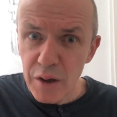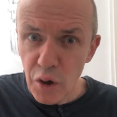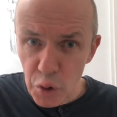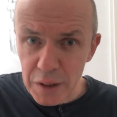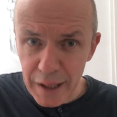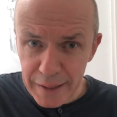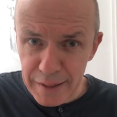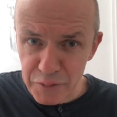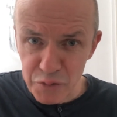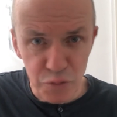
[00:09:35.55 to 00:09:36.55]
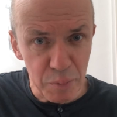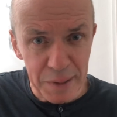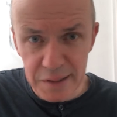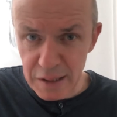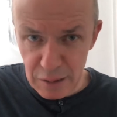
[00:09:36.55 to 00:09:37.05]
hook line that's
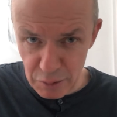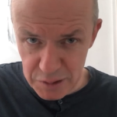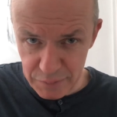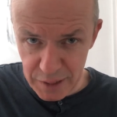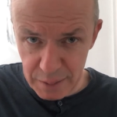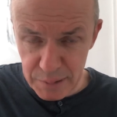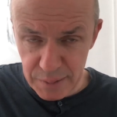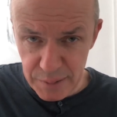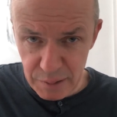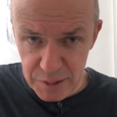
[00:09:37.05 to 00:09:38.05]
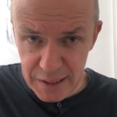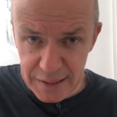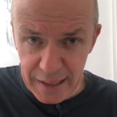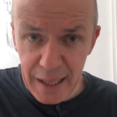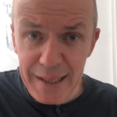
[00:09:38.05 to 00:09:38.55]
repeated lots of times. So I'll say it
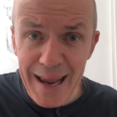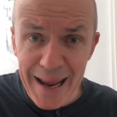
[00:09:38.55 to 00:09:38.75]
again.